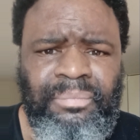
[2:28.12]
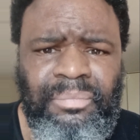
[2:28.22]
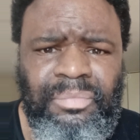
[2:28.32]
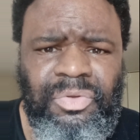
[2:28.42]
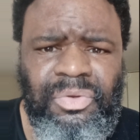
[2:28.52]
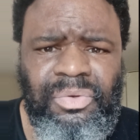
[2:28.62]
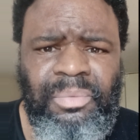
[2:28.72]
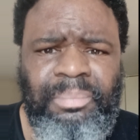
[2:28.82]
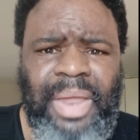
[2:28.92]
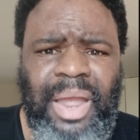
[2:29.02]

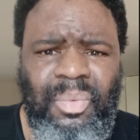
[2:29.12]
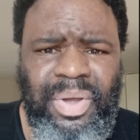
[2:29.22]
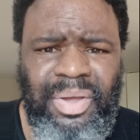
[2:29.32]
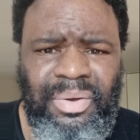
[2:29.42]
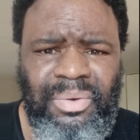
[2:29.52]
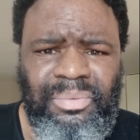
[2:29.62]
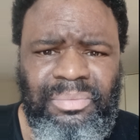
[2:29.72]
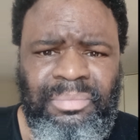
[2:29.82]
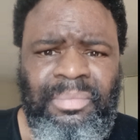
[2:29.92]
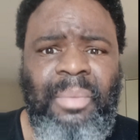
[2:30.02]
to Black Widow,
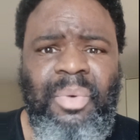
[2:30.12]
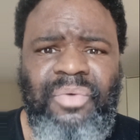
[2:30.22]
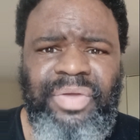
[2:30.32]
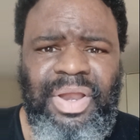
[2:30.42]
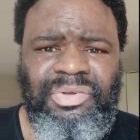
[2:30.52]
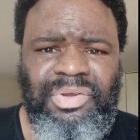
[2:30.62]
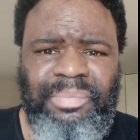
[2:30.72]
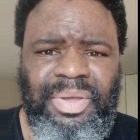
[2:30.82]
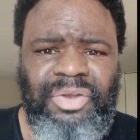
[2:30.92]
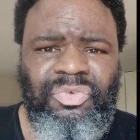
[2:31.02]
a movie that should
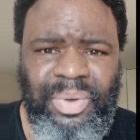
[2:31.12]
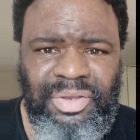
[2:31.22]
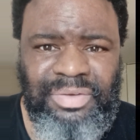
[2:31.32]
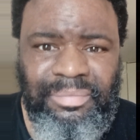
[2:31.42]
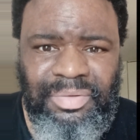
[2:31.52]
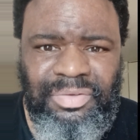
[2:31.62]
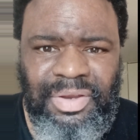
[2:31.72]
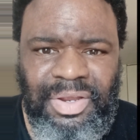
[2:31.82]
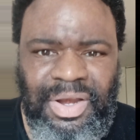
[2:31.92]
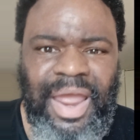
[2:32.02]
have been in
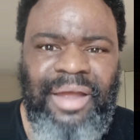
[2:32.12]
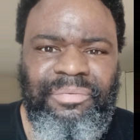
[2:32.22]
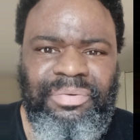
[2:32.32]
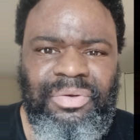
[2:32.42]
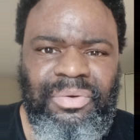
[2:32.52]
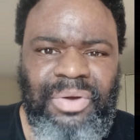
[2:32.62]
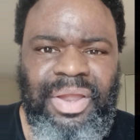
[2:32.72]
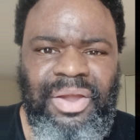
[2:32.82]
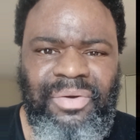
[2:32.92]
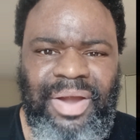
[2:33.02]
2017 after a
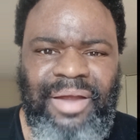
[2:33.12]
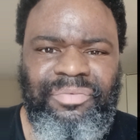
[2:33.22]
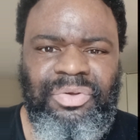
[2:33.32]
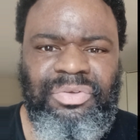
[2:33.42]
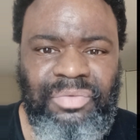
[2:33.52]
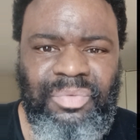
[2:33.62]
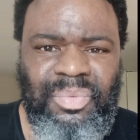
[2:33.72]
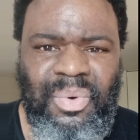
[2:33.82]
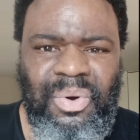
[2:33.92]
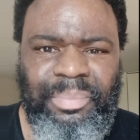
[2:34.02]
year after Civil
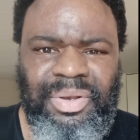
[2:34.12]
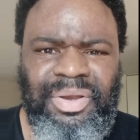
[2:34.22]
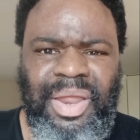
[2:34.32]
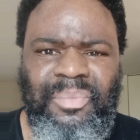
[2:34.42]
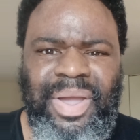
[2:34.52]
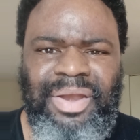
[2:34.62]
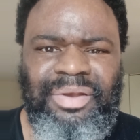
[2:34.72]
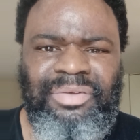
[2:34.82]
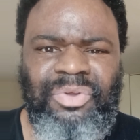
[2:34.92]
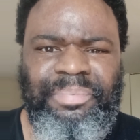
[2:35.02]
War, but then they
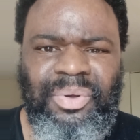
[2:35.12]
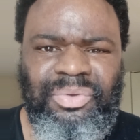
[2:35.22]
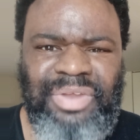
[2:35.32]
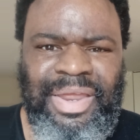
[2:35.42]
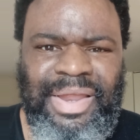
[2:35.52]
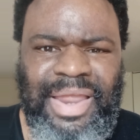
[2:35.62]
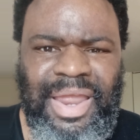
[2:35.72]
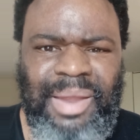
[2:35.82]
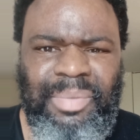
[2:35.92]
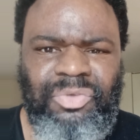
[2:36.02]
waited until post
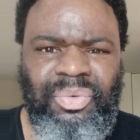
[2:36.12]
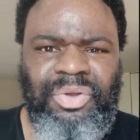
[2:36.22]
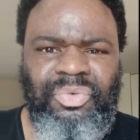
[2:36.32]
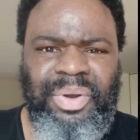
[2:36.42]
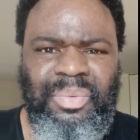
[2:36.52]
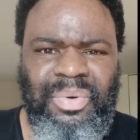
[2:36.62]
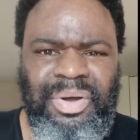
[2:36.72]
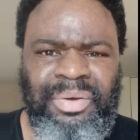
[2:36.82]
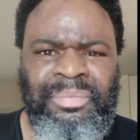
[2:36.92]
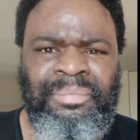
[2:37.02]
Endgame in
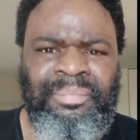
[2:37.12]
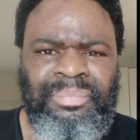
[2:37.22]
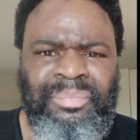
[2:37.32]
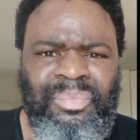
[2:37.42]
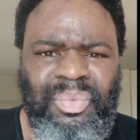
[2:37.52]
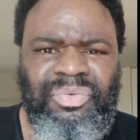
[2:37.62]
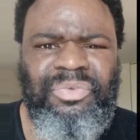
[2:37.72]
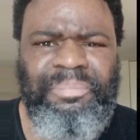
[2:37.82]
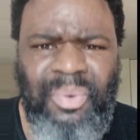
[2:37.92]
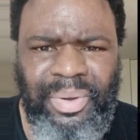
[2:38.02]
2021, which
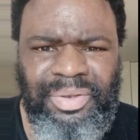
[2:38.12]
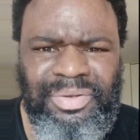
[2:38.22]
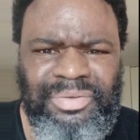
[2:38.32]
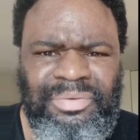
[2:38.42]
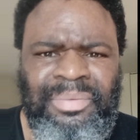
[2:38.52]
was pointless.